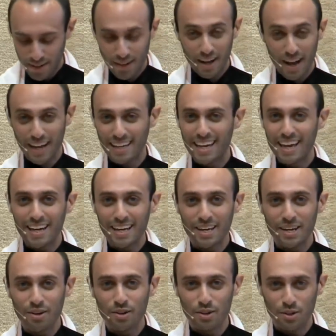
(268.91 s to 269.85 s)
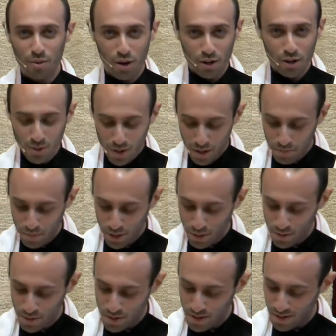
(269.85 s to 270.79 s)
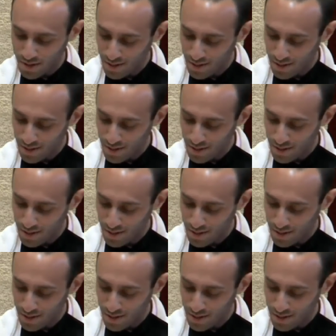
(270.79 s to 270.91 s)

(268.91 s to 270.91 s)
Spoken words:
I can't hear you. Are you on mute?